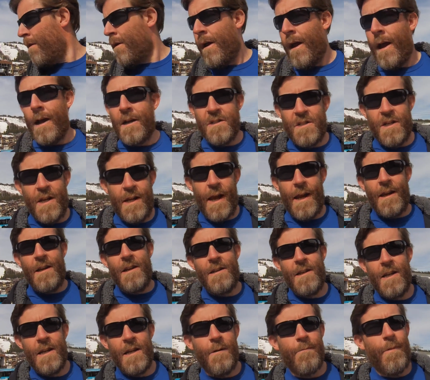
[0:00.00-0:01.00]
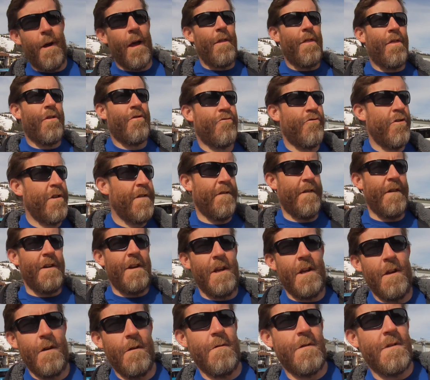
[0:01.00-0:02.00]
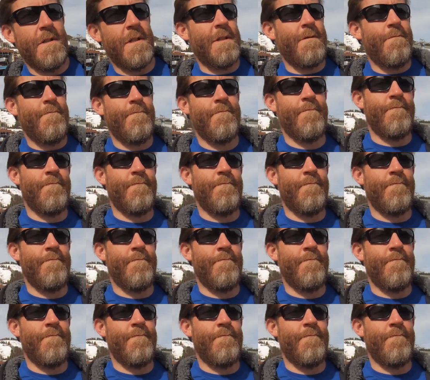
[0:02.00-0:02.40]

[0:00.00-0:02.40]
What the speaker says: Actually editing about 3 videos.